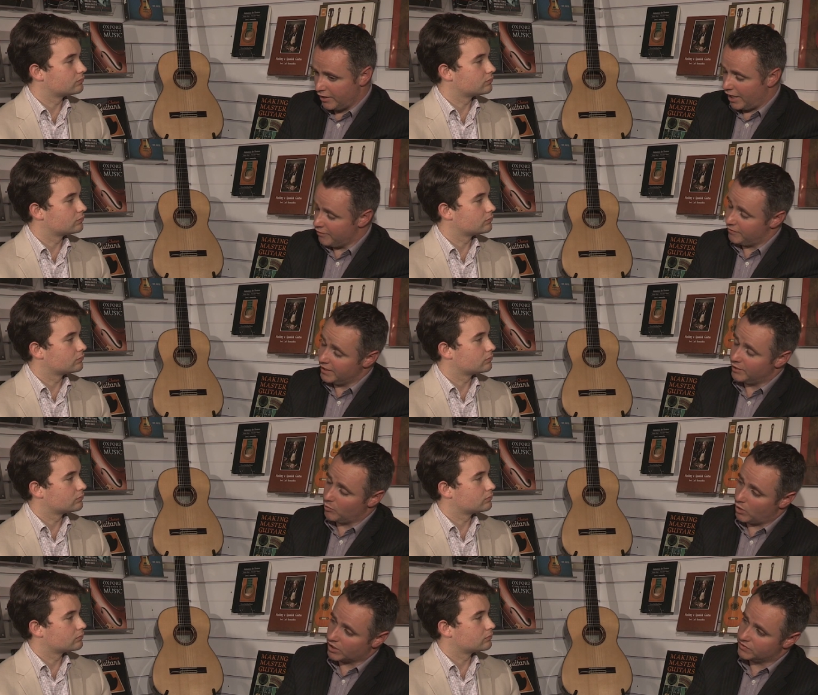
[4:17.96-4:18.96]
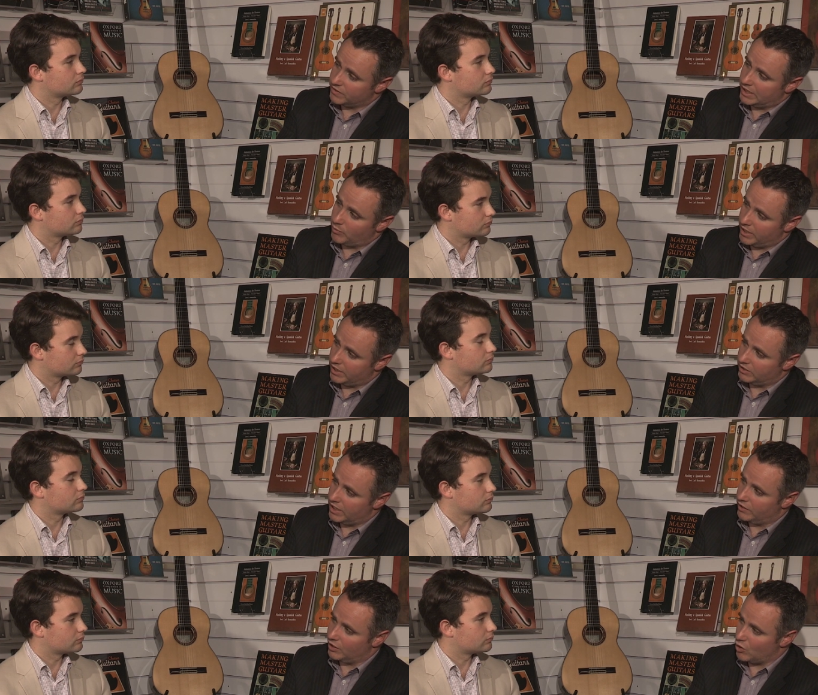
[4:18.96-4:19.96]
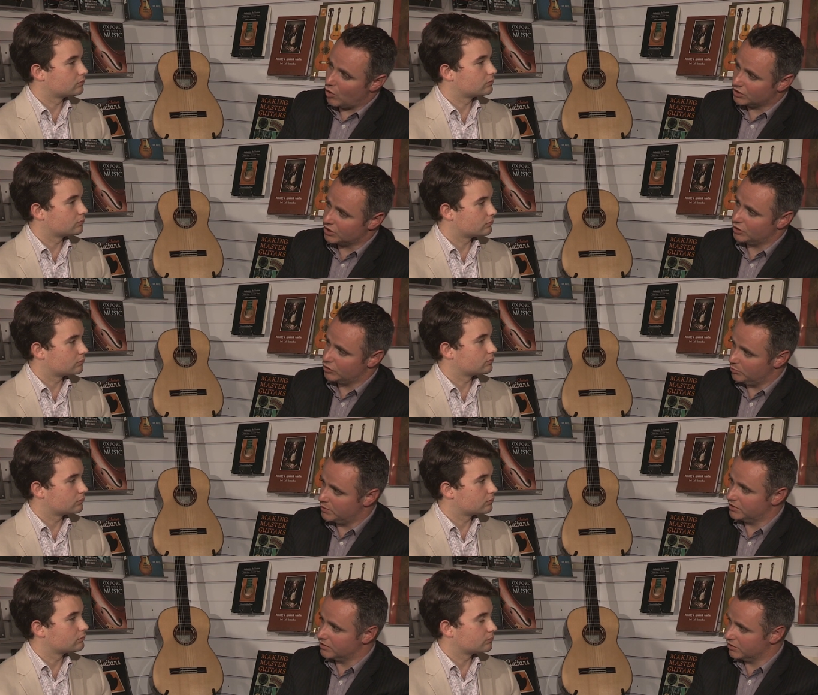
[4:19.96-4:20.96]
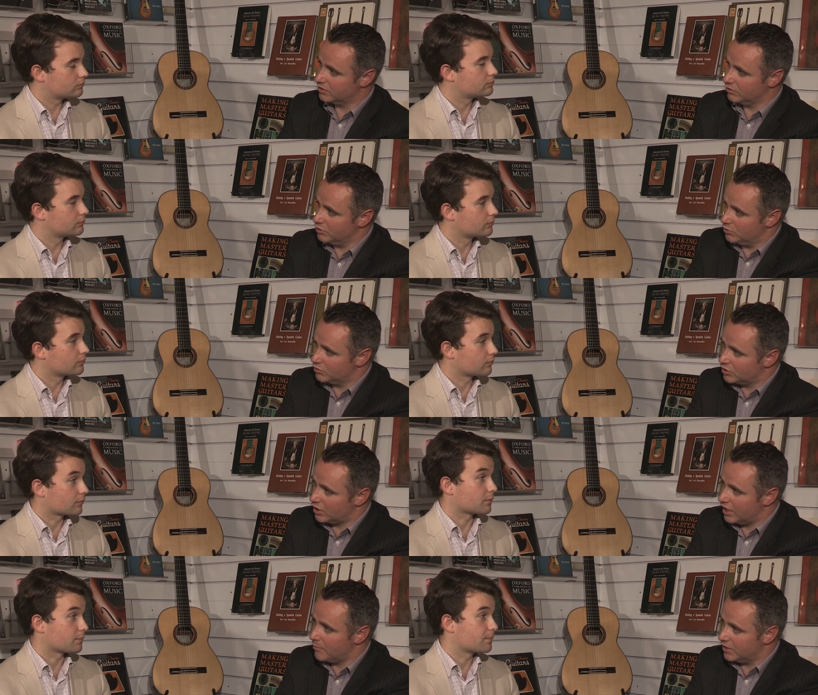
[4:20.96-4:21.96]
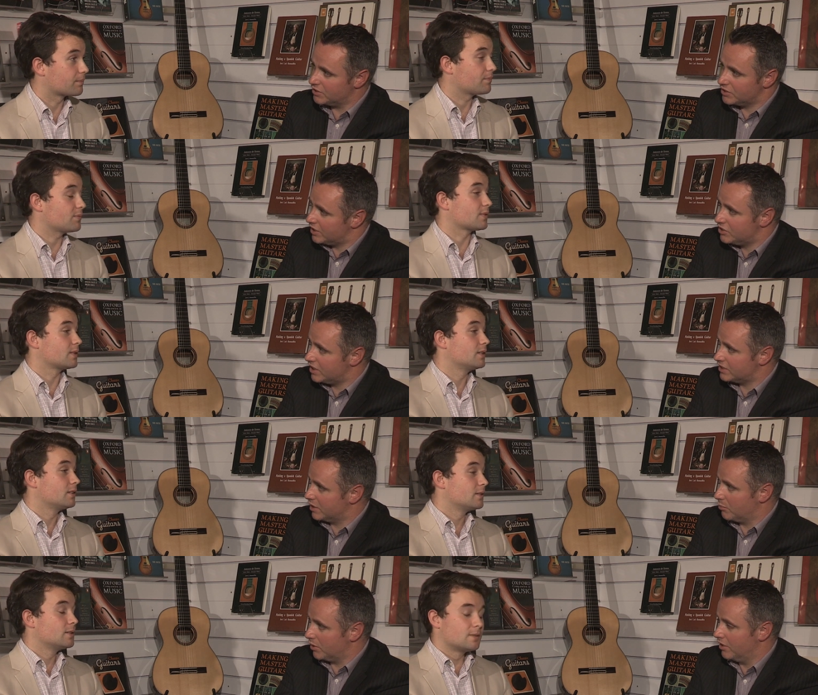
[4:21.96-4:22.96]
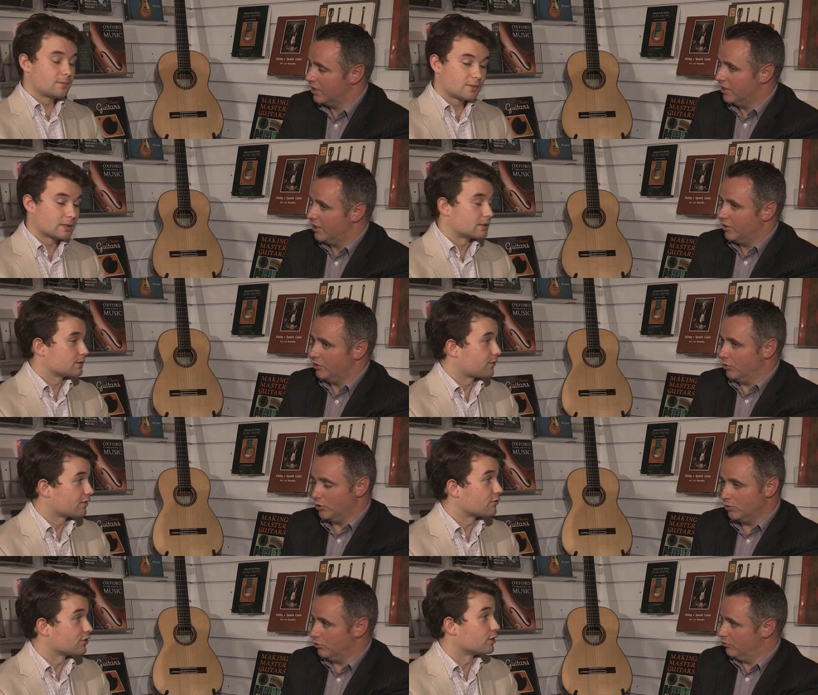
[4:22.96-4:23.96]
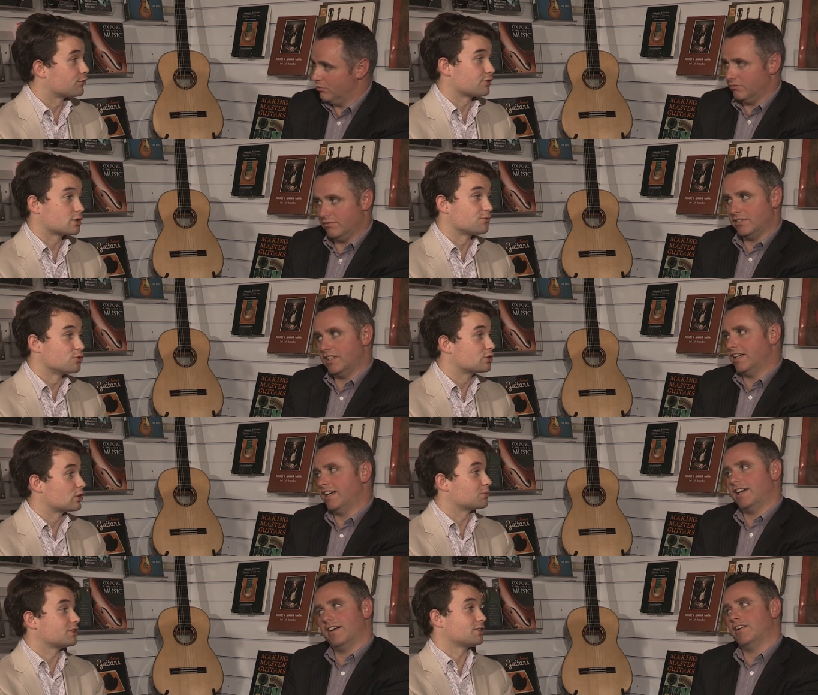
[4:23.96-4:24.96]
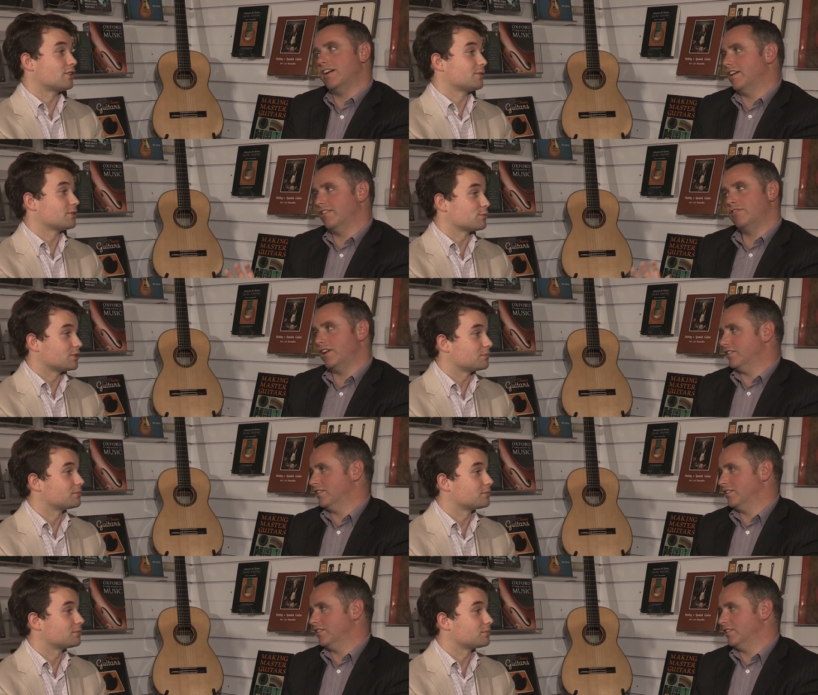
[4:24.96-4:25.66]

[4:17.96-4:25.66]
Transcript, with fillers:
Speaker 1: I find it works very well in the hotter, humid you know mm. climates. It's interesting, but mm. you know, very
Speaker 2: rare for a spruce top guitar as well.